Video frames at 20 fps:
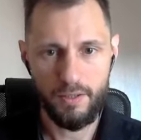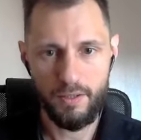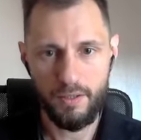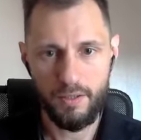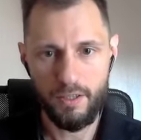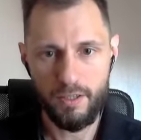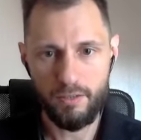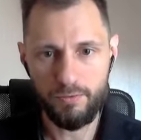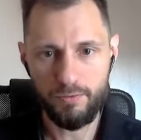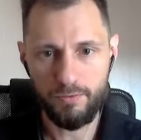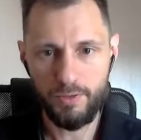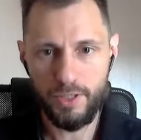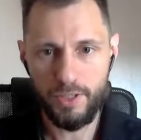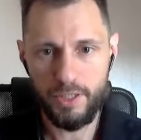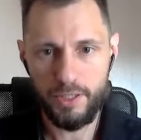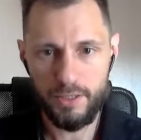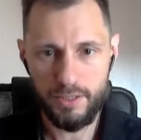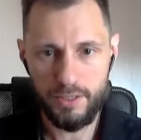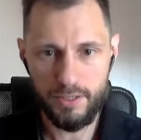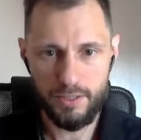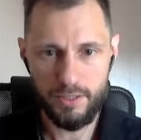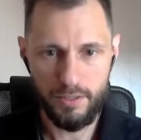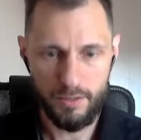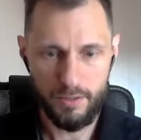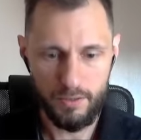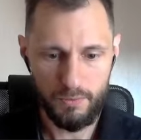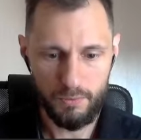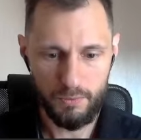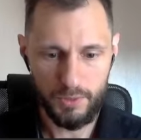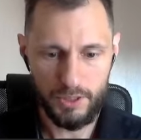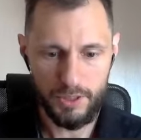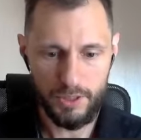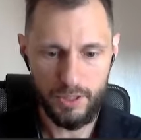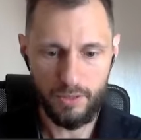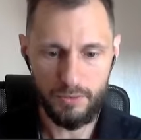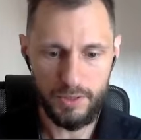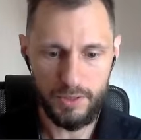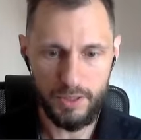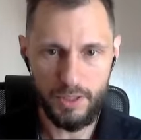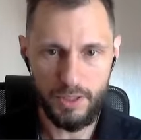a phrase which
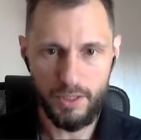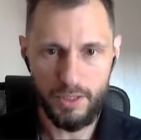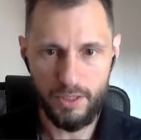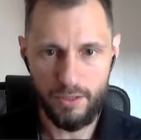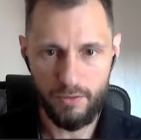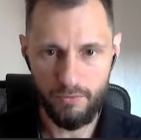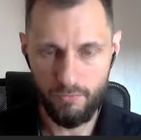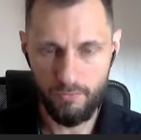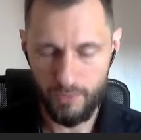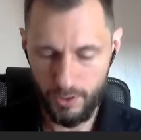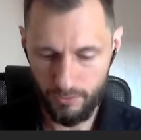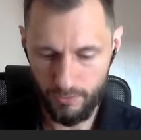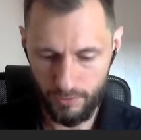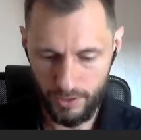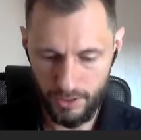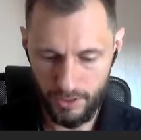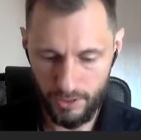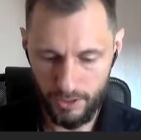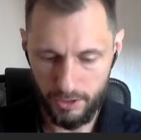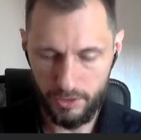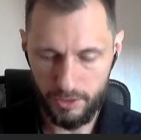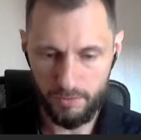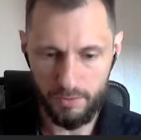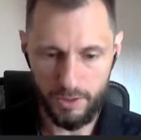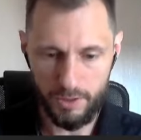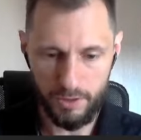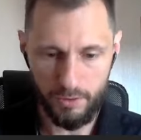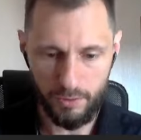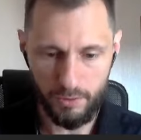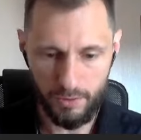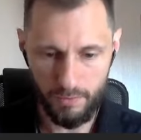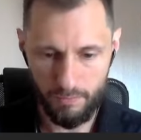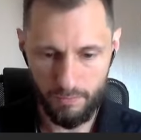sounds like verification result.